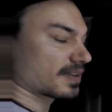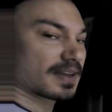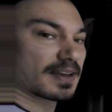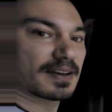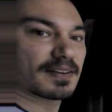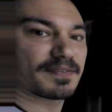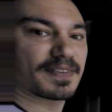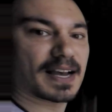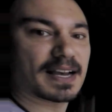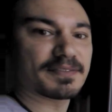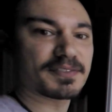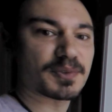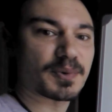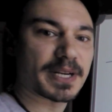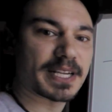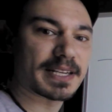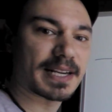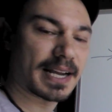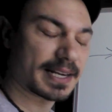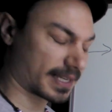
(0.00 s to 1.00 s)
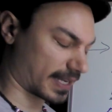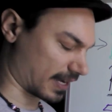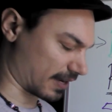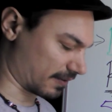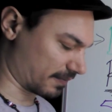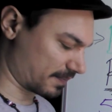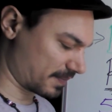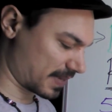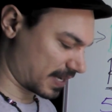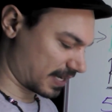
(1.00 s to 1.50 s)
529
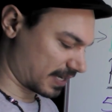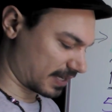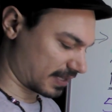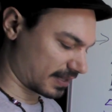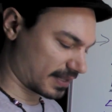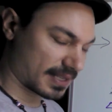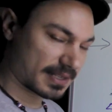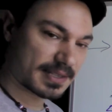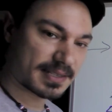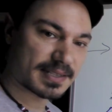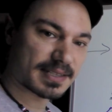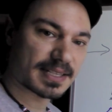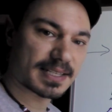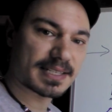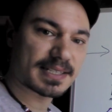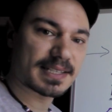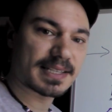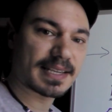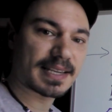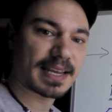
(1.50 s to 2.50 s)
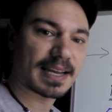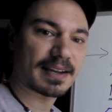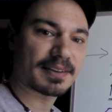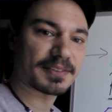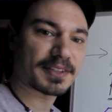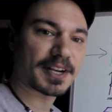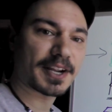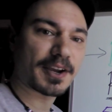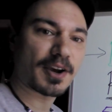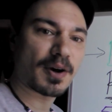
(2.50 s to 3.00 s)
account. This is the
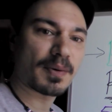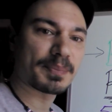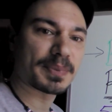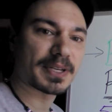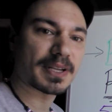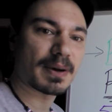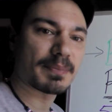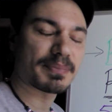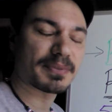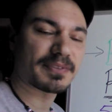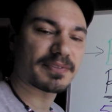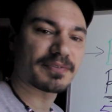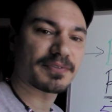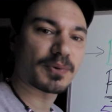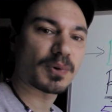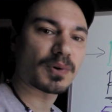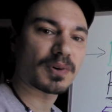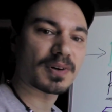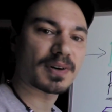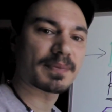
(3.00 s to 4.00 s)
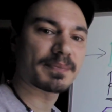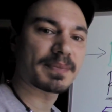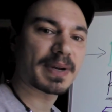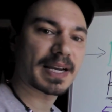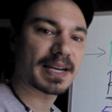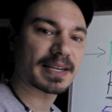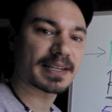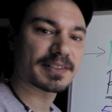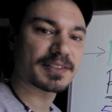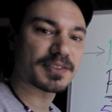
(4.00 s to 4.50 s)
account that I opened up for
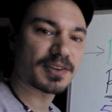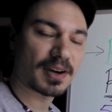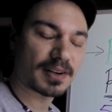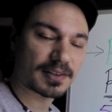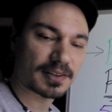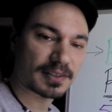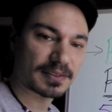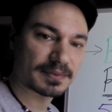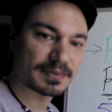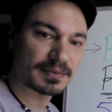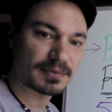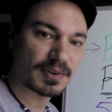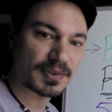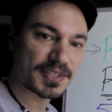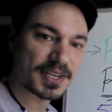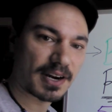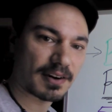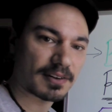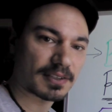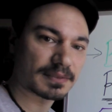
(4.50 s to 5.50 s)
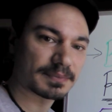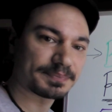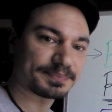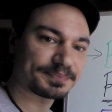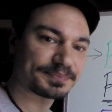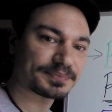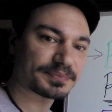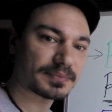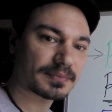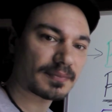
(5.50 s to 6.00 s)
my daughter, Rozara,
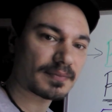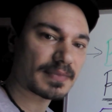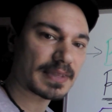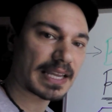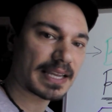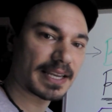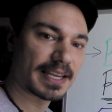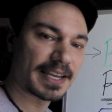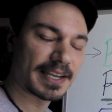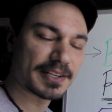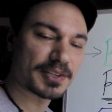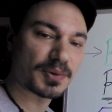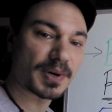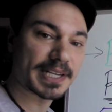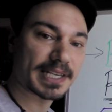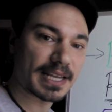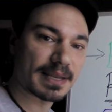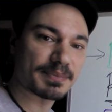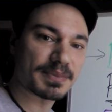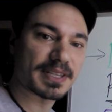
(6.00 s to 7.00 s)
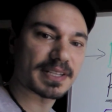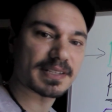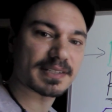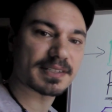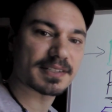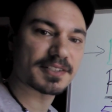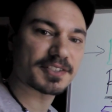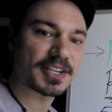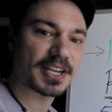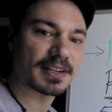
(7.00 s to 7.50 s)
and who I named
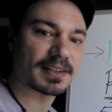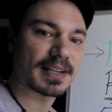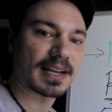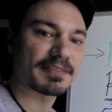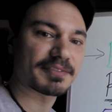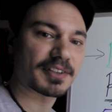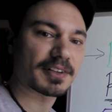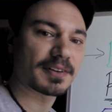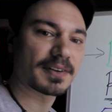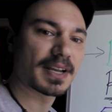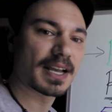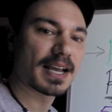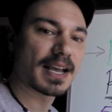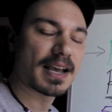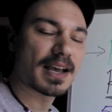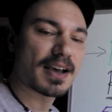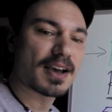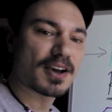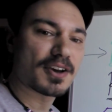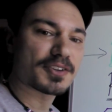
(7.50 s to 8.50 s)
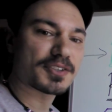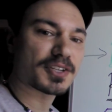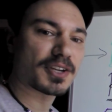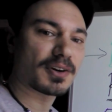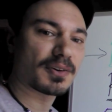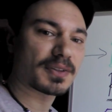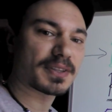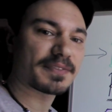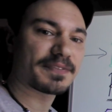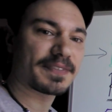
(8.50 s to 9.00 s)
this channel after.
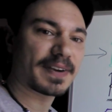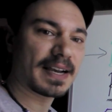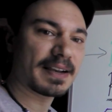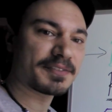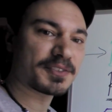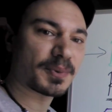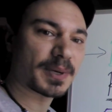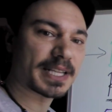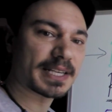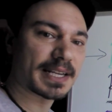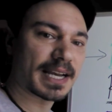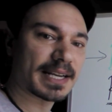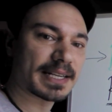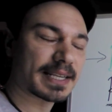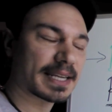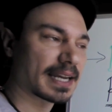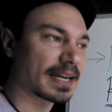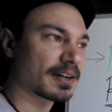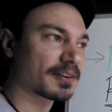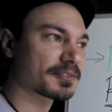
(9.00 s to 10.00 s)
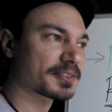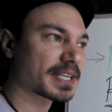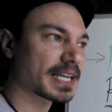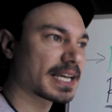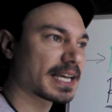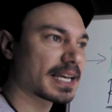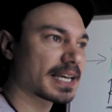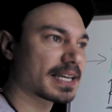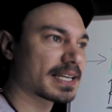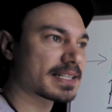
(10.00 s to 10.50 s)
So the 529 account
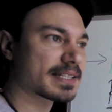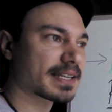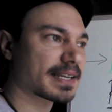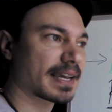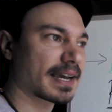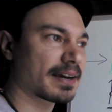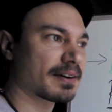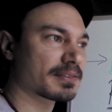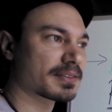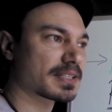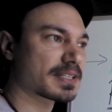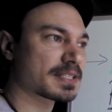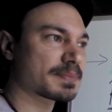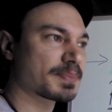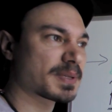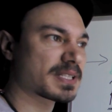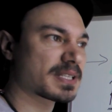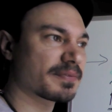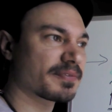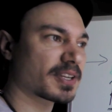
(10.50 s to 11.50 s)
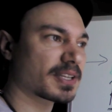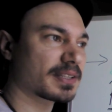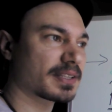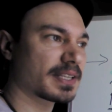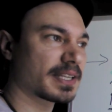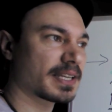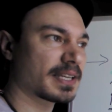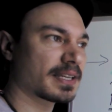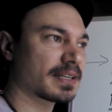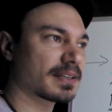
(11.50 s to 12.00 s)
is an account
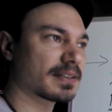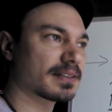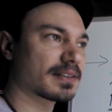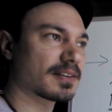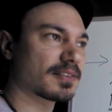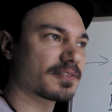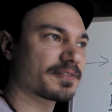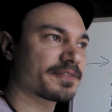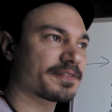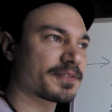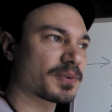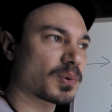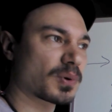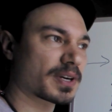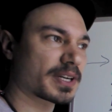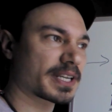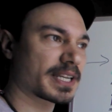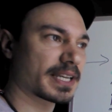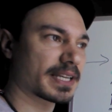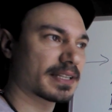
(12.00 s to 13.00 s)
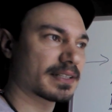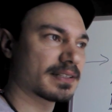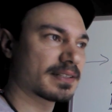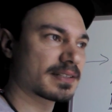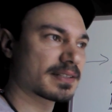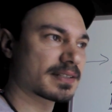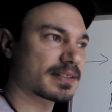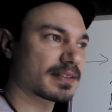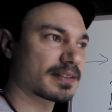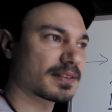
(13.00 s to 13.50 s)
specifically for
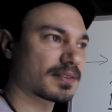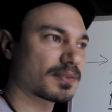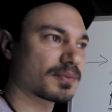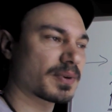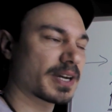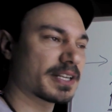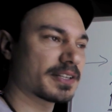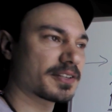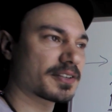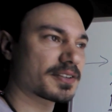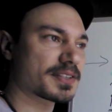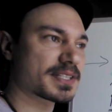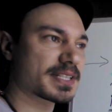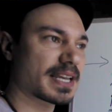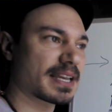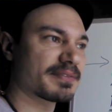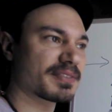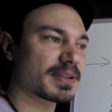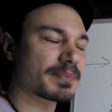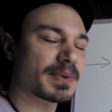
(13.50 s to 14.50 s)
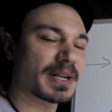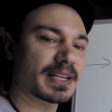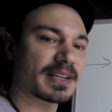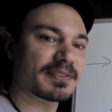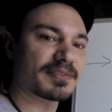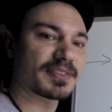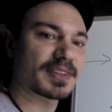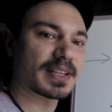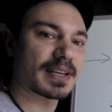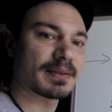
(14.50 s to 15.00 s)
kids when you're saving money
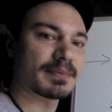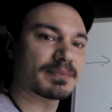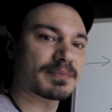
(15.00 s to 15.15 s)
for them